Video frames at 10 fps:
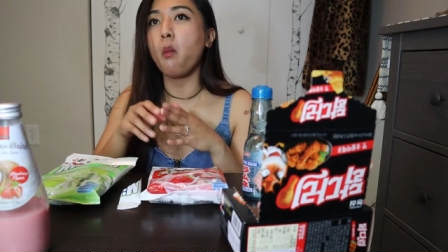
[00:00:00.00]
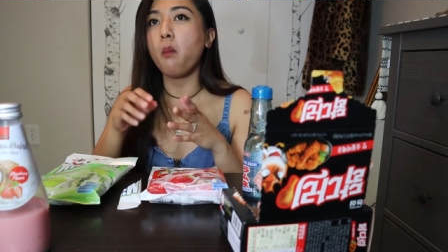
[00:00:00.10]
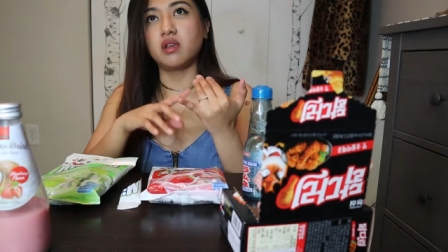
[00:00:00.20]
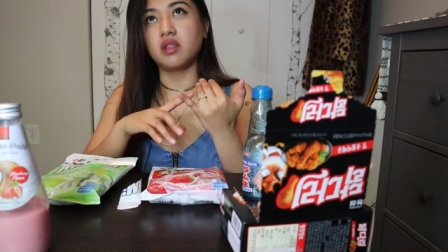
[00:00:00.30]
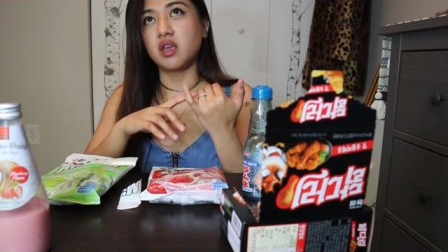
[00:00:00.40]

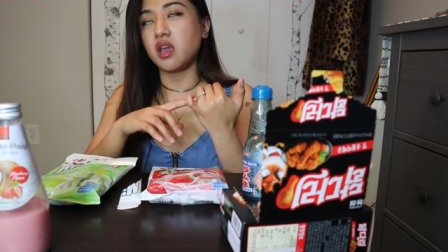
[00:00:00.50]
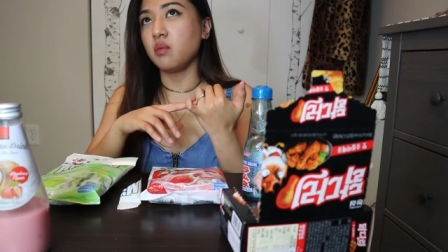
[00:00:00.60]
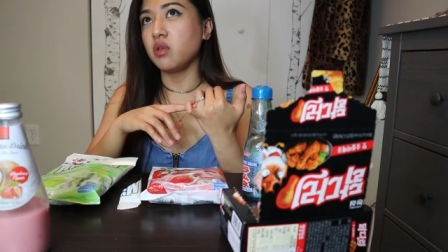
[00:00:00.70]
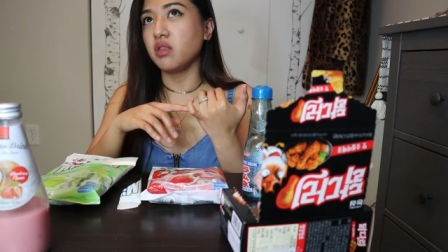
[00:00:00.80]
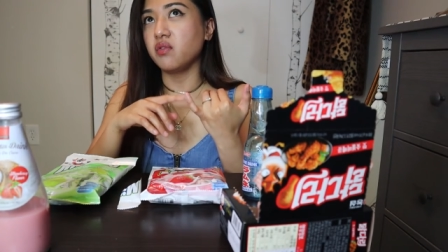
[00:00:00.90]
They
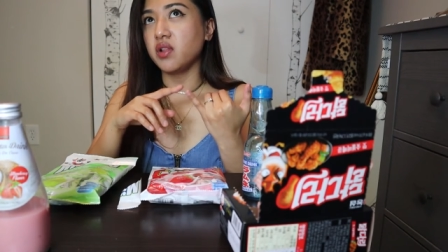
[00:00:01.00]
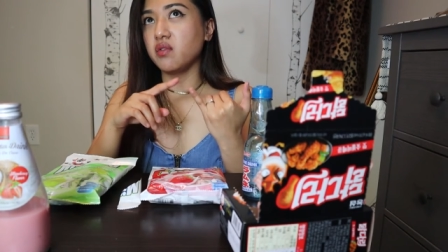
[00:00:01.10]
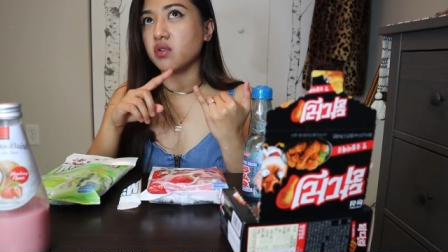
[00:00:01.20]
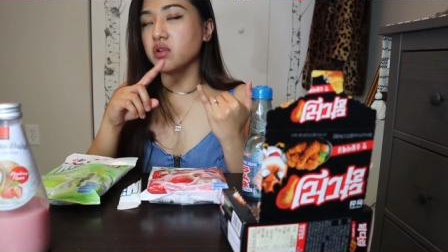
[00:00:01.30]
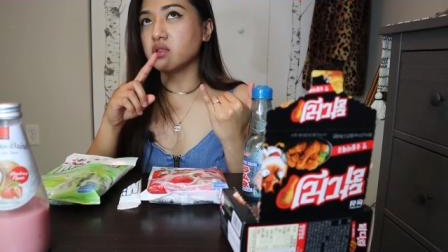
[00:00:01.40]
came with the
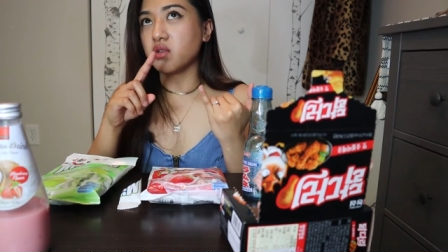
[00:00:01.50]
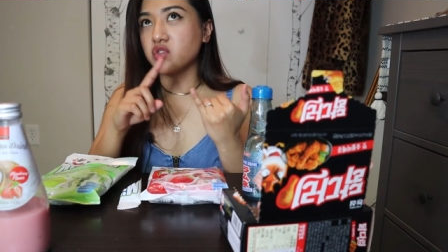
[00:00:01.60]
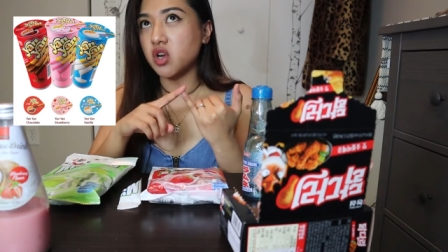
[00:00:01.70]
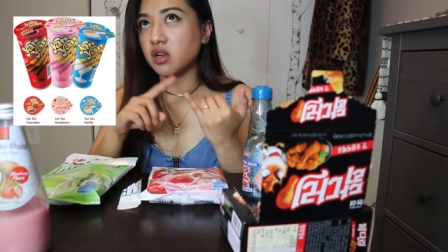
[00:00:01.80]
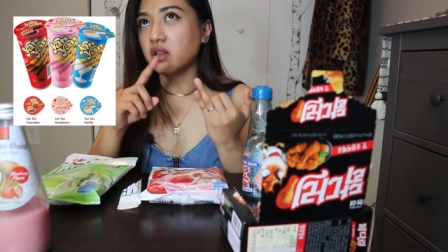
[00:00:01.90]
flavors of
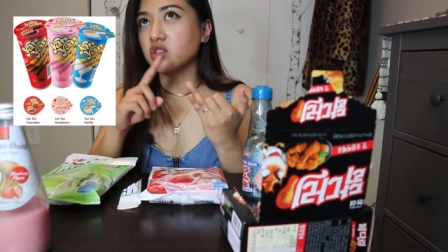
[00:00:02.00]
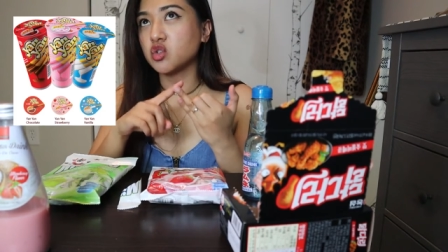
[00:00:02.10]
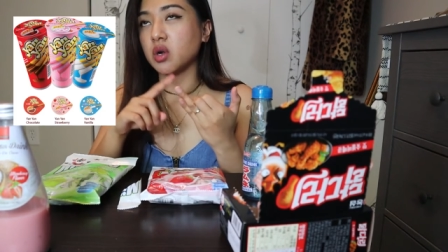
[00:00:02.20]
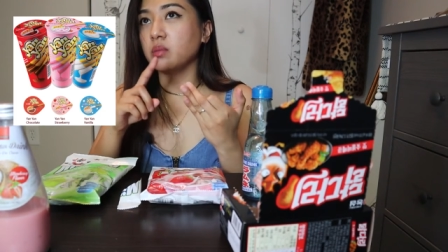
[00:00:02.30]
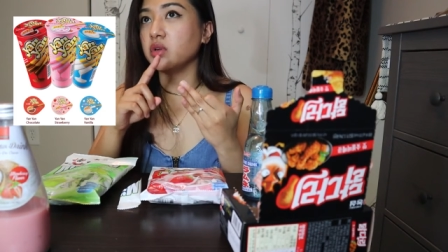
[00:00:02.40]
chocolate,
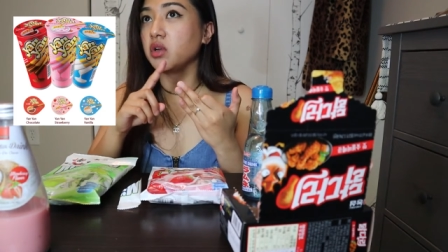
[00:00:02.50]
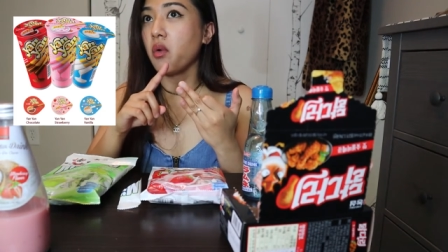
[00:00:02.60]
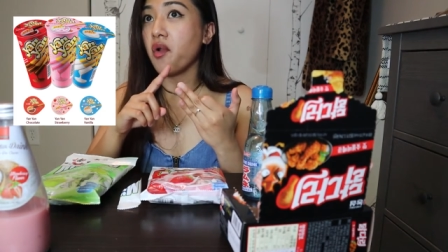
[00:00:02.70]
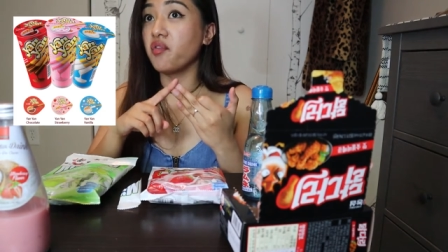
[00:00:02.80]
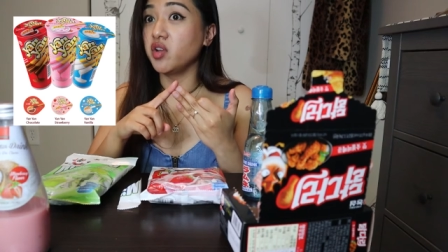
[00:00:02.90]
strawberry,
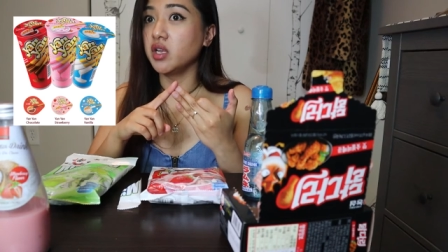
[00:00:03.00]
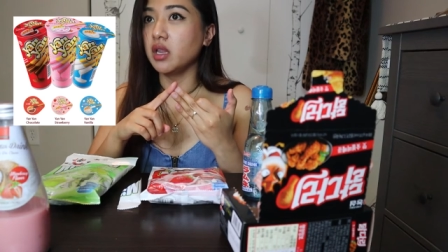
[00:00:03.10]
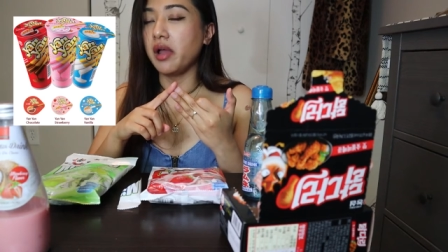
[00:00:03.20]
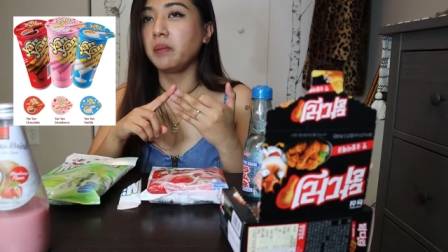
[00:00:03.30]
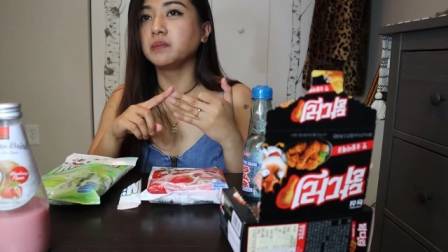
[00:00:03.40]
or
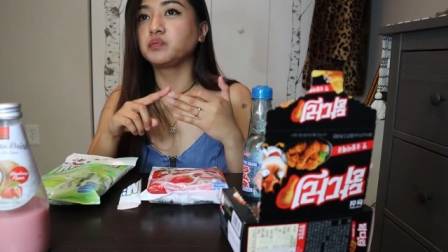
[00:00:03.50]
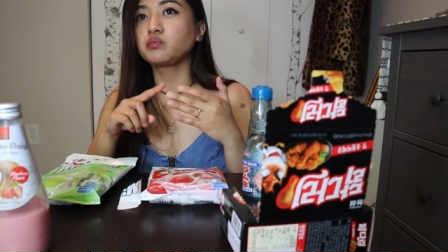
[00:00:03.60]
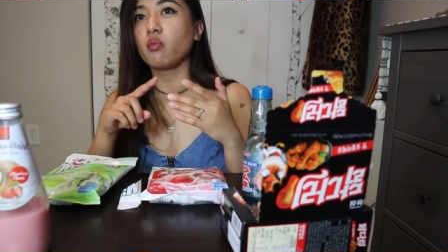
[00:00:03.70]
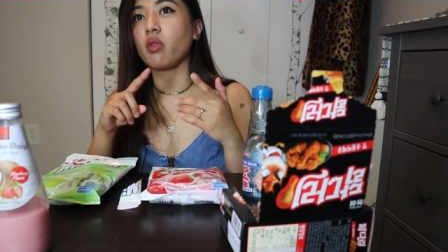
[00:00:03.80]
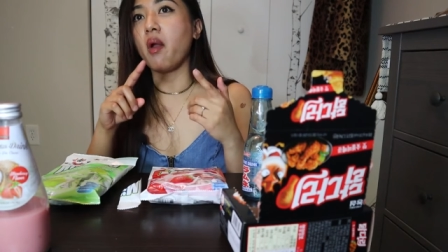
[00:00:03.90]
vanilla.
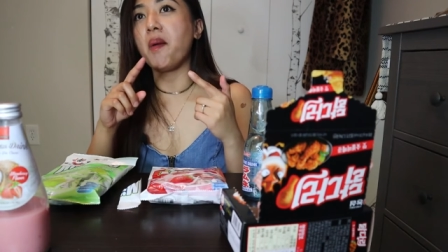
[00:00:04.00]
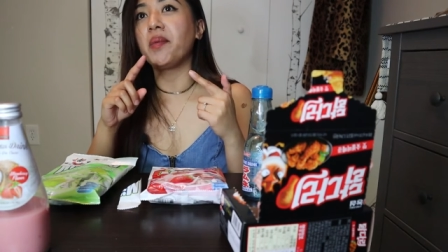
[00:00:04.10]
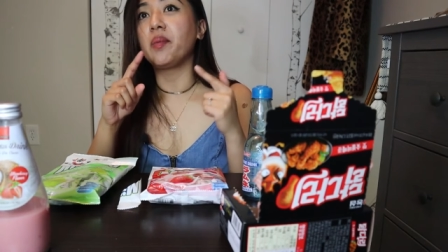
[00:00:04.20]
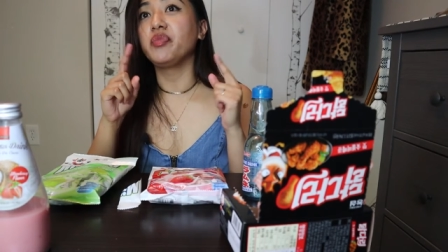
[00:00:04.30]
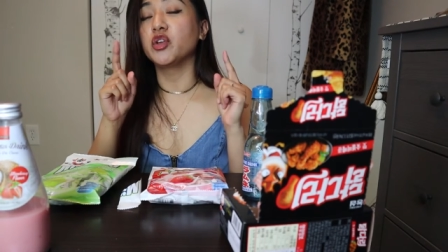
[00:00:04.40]

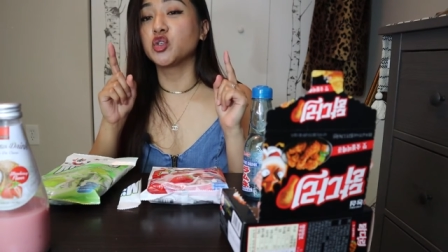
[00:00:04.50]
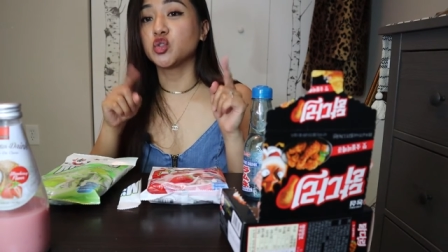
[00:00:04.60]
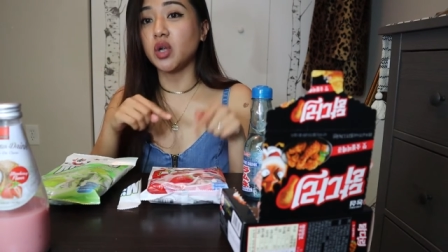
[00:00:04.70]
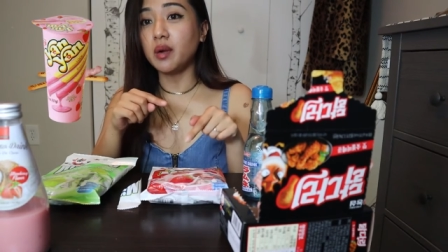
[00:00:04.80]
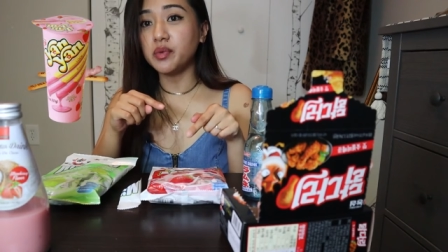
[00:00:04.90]
The
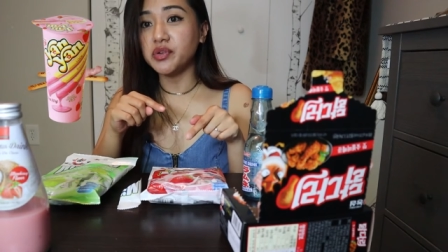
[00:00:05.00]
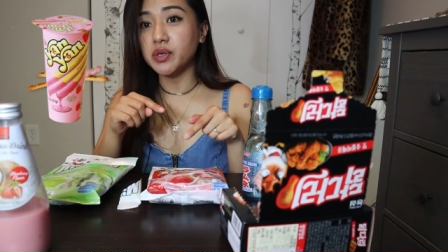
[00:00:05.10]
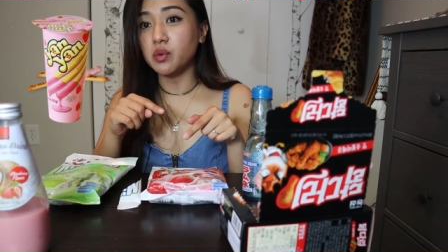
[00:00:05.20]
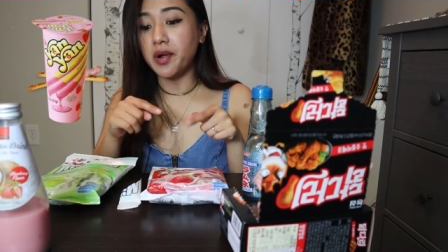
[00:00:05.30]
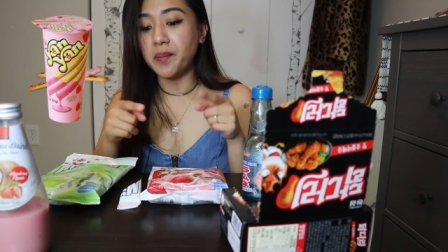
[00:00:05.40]

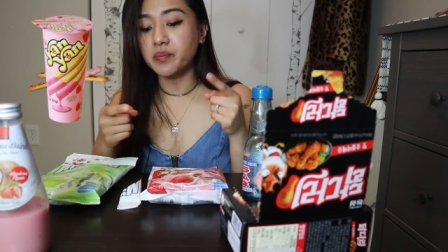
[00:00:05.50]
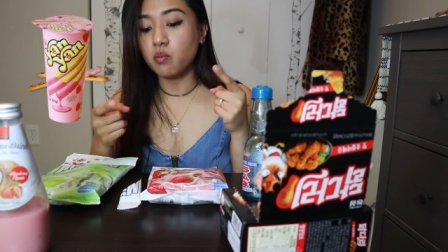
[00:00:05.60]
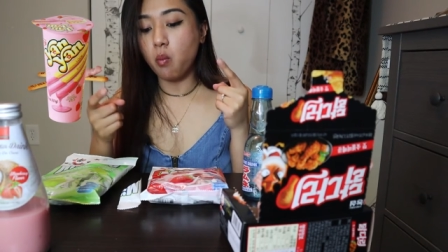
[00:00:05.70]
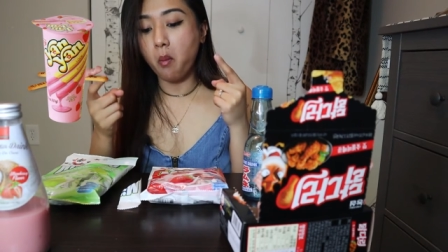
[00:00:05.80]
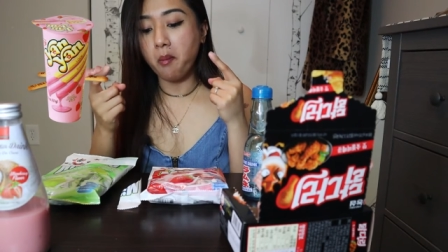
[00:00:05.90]
strawberry one
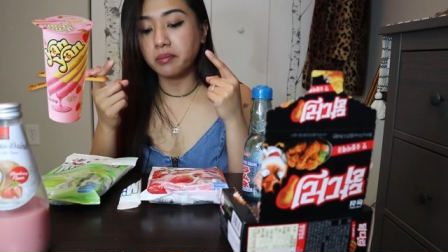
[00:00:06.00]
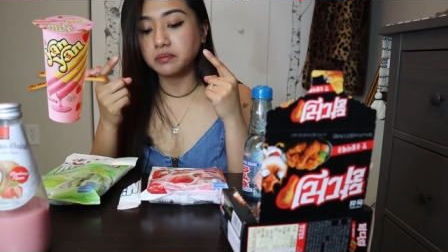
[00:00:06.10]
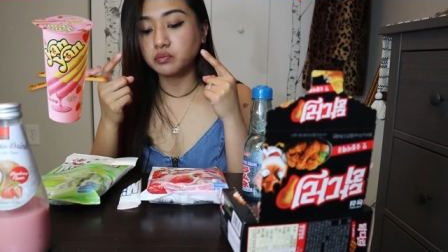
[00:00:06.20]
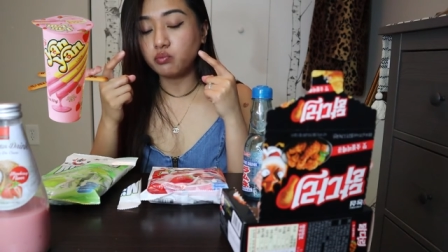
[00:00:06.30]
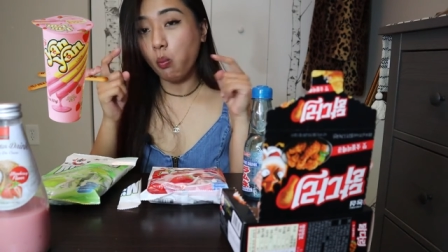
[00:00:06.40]

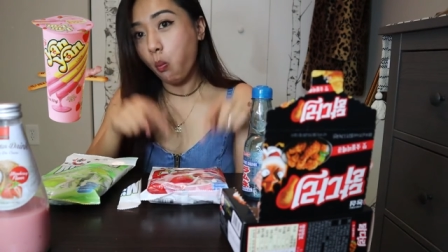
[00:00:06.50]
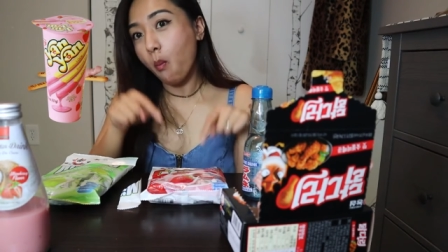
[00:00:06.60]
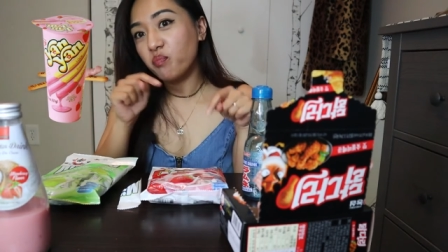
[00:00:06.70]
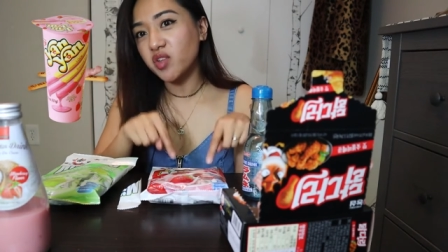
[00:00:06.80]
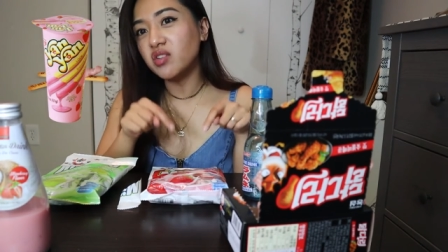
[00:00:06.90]

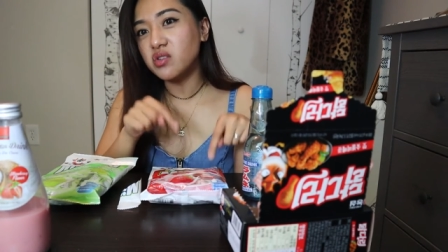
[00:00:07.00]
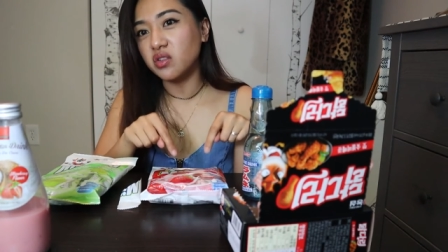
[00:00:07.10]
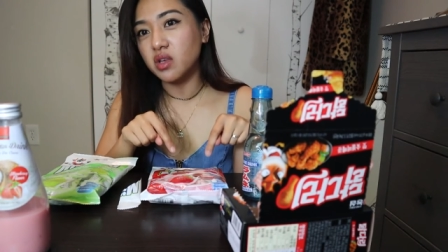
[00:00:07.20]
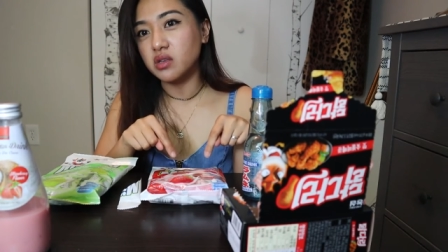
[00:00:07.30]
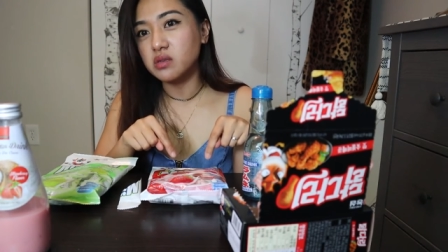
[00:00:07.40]
tastes
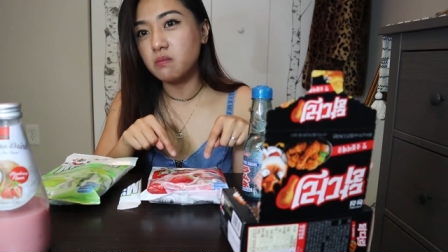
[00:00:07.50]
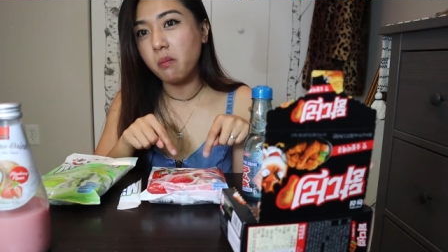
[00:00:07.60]
like this.